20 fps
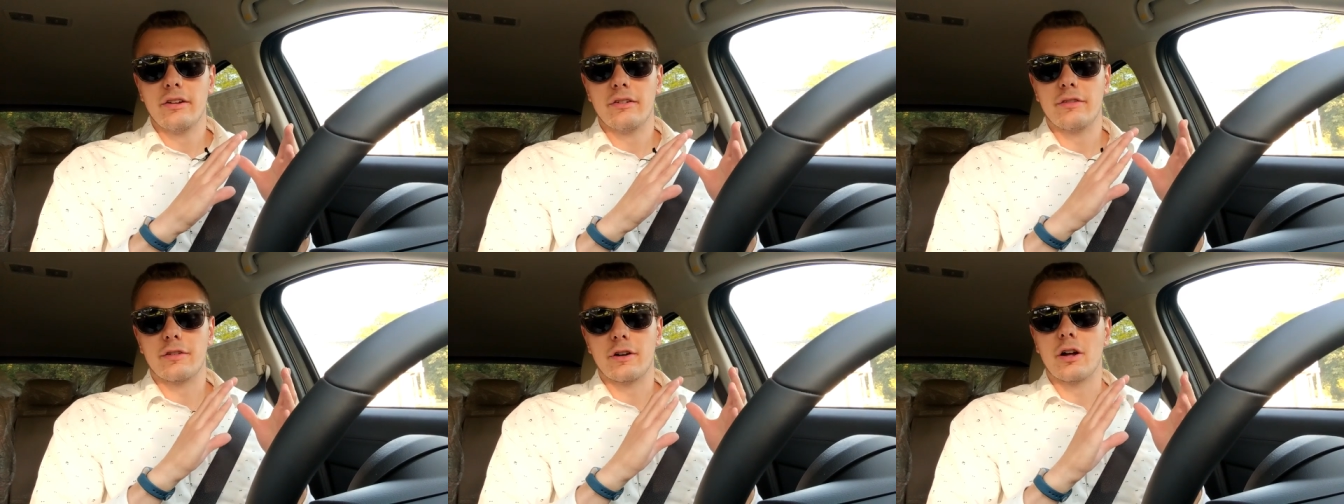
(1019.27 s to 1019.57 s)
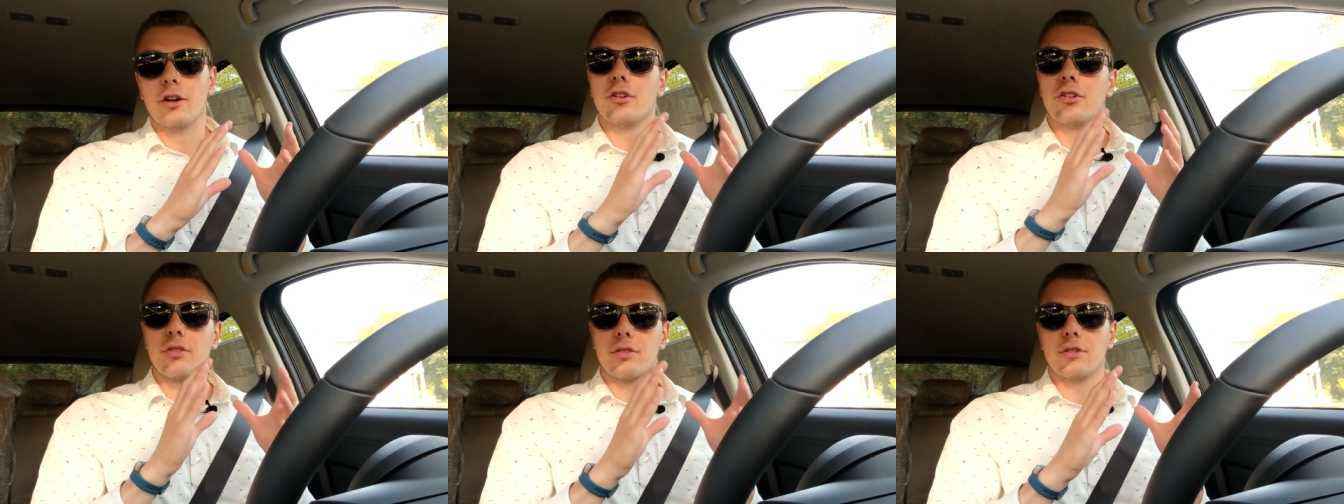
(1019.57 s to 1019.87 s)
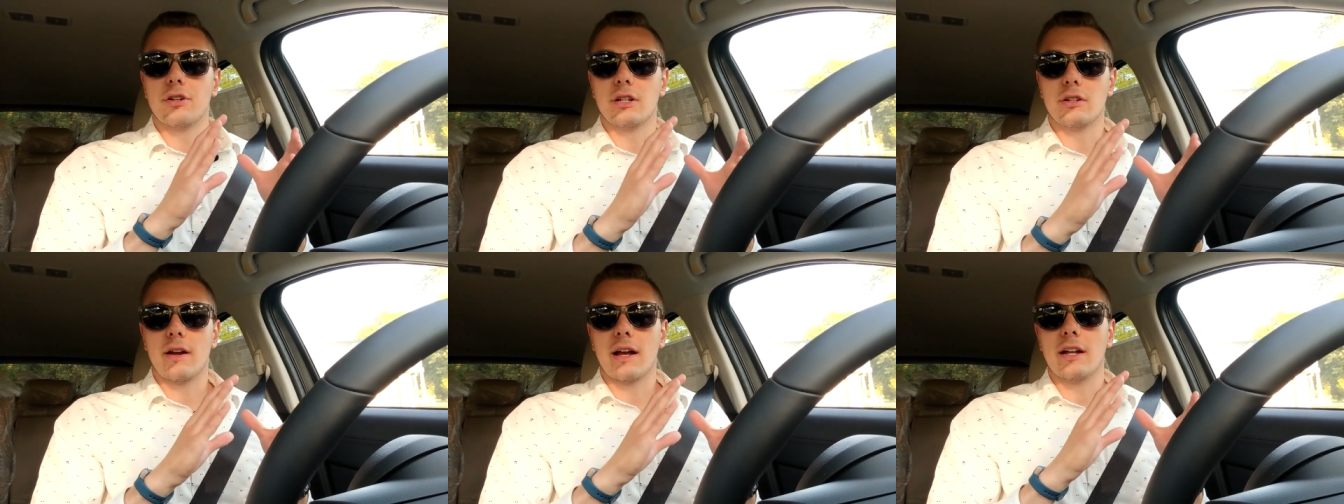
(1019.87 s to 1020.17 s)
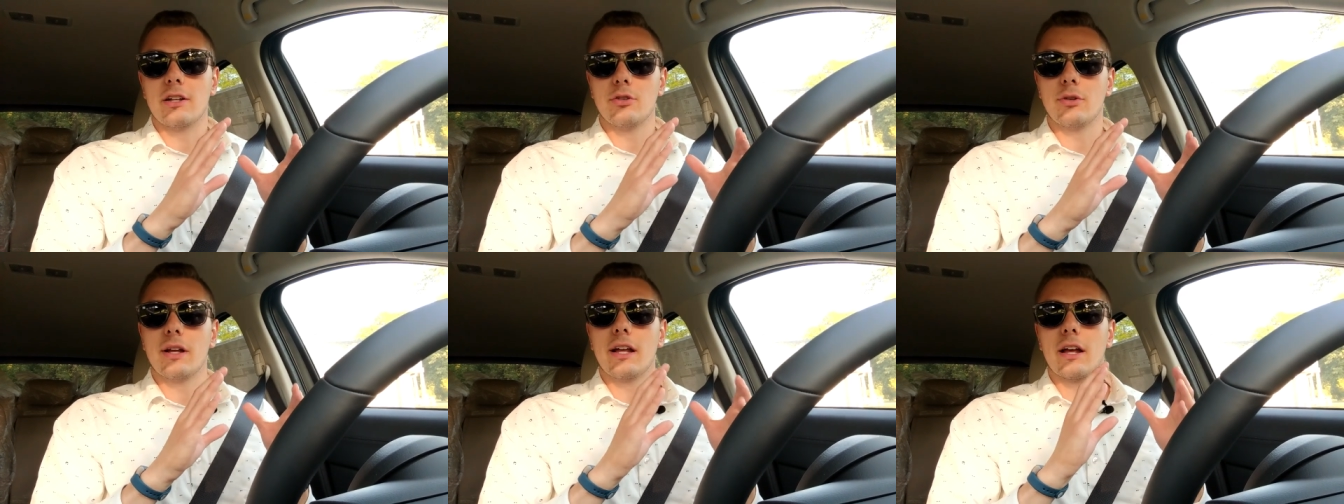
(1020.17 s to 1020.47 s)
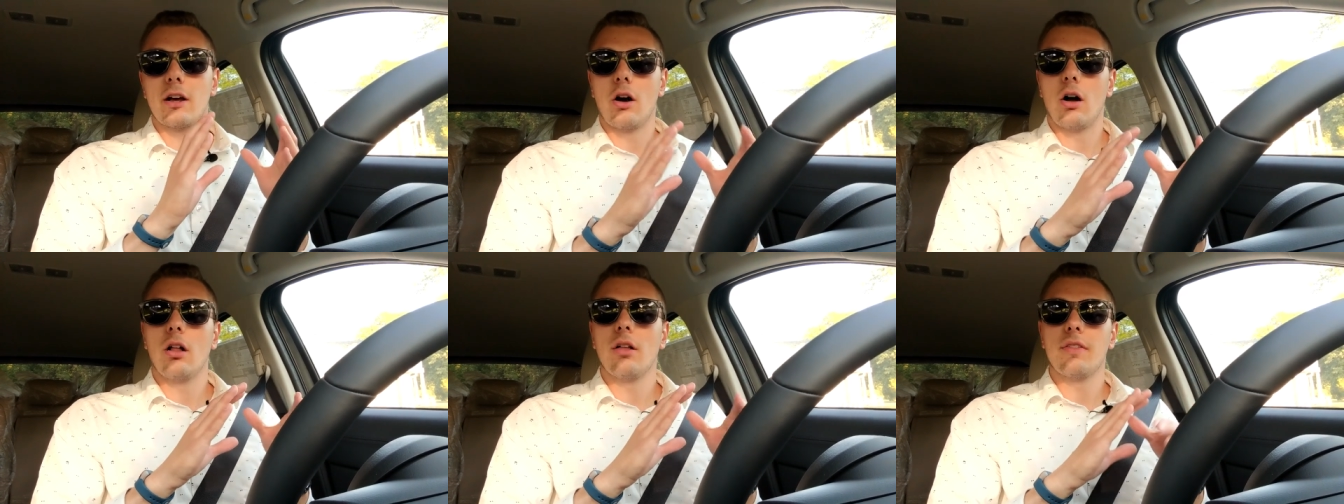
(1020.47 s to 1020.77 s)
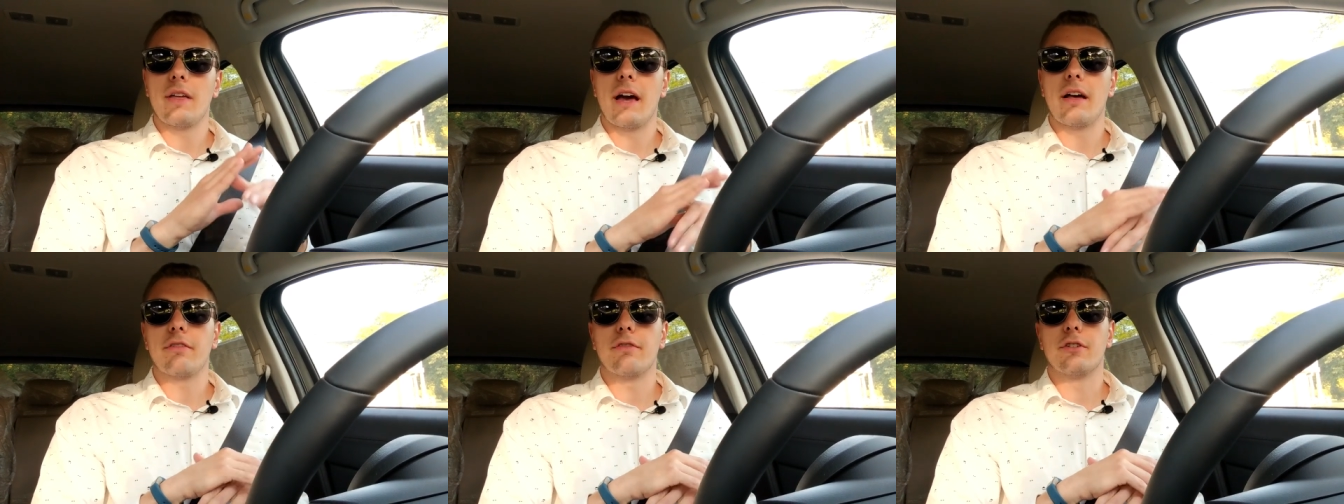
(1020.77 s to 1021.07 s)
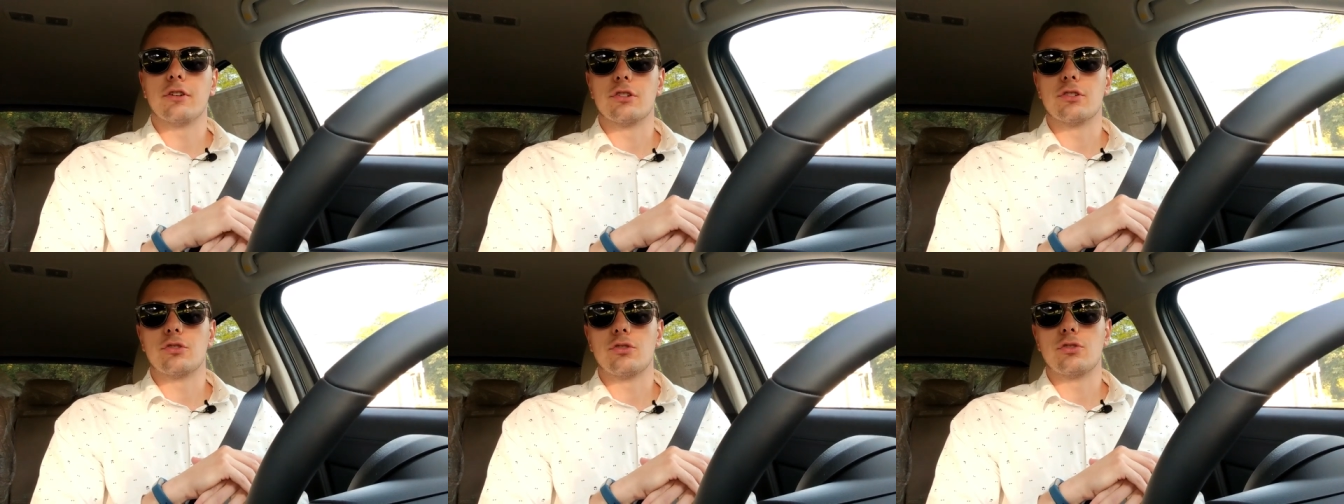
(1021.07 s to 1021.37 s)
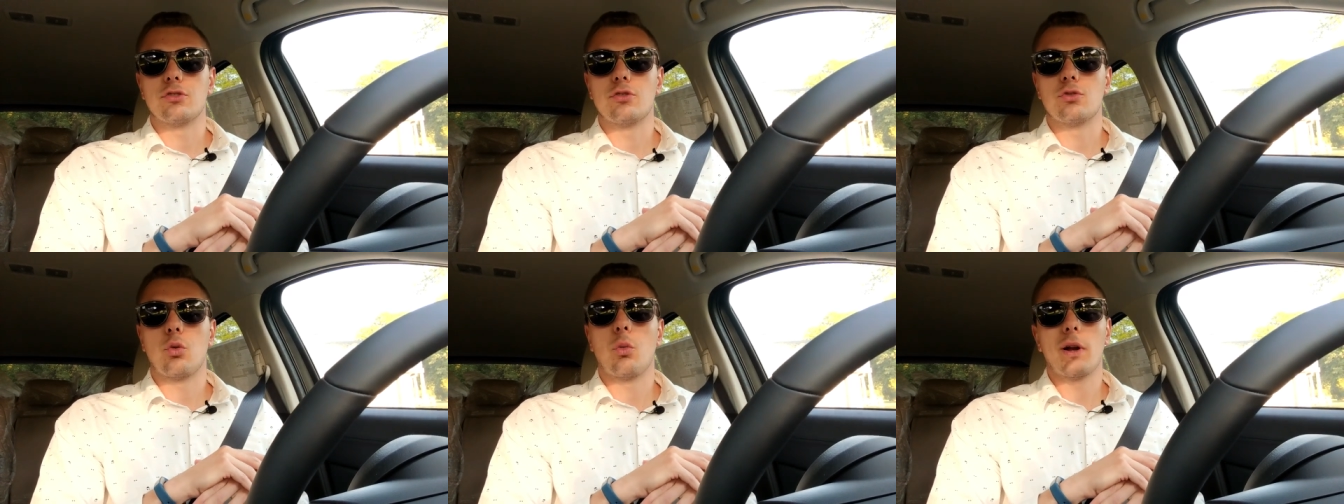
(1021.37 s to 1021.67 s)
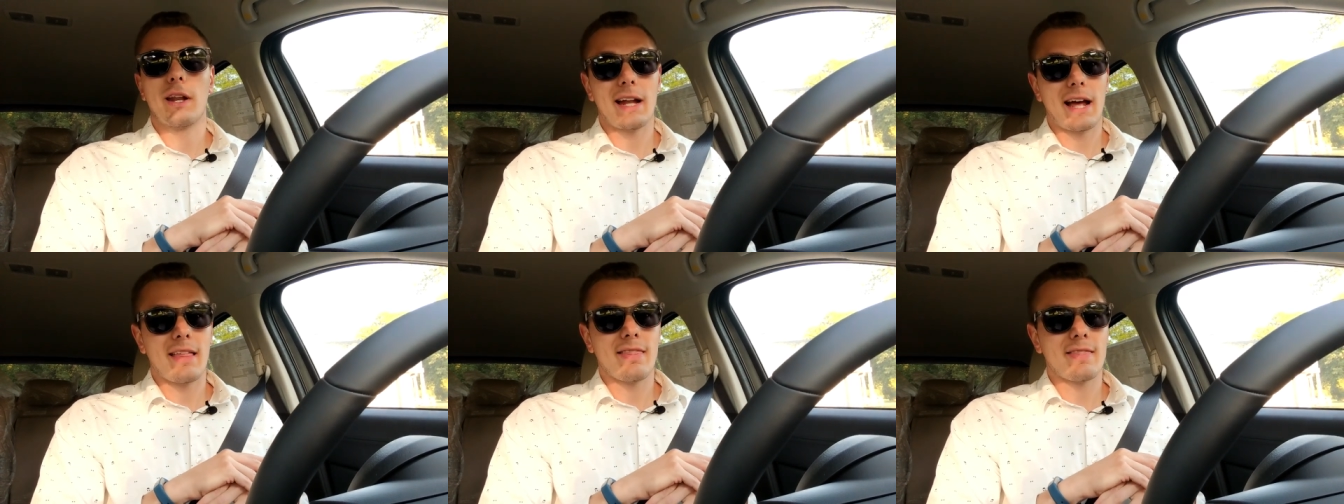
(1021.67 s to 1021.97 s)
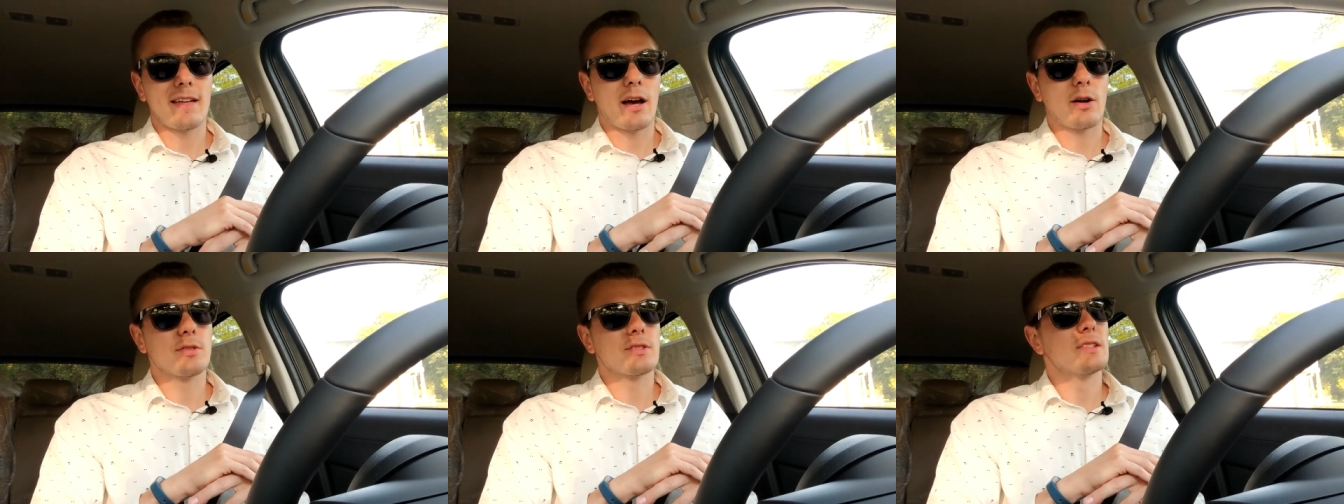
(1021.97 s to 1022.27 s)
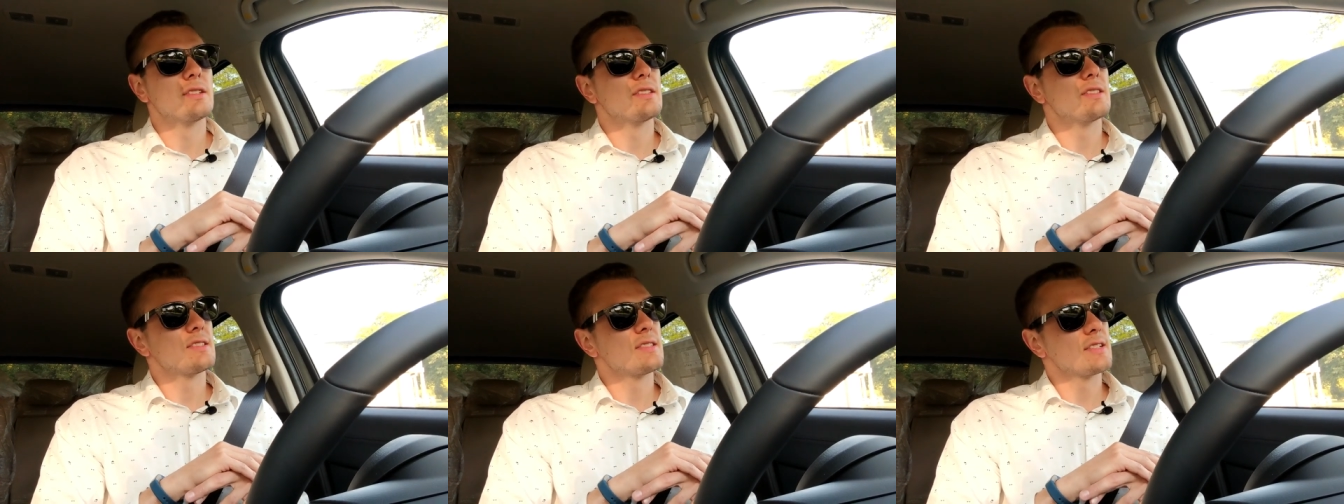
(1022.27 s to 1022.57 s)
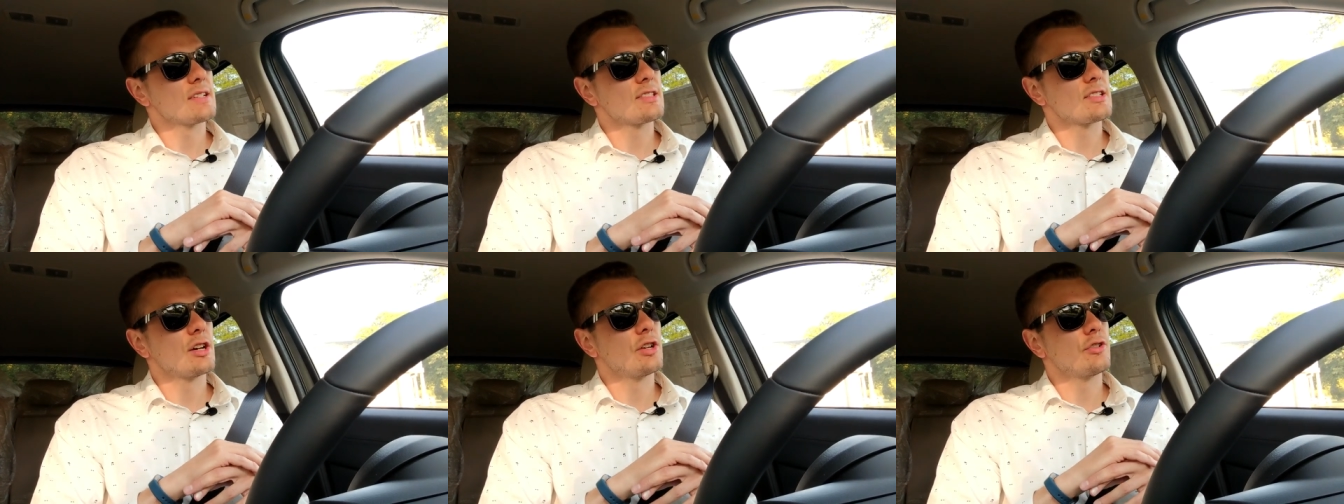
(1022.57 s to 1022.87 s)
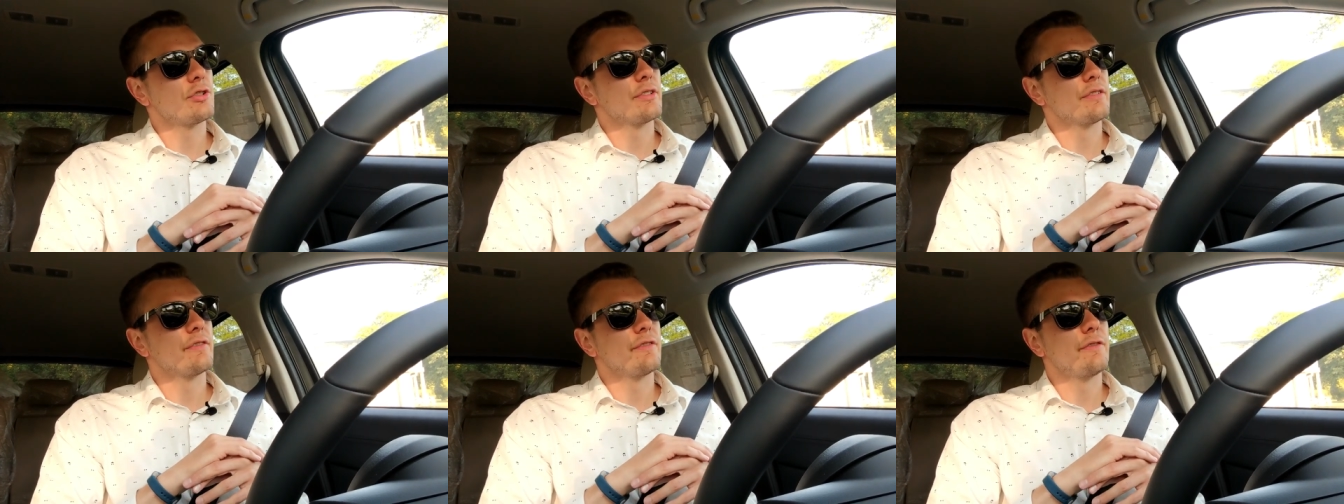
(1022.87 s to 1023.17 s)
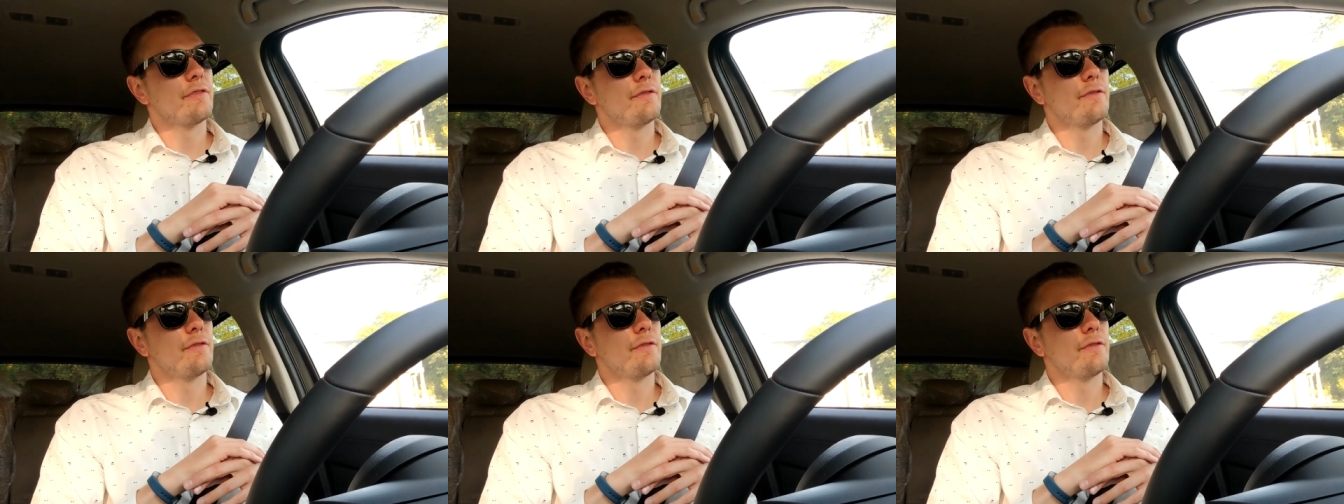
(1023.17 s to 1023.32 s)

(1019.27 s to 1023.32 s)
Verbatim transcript: for under 30 grand. You can get all that for 29,650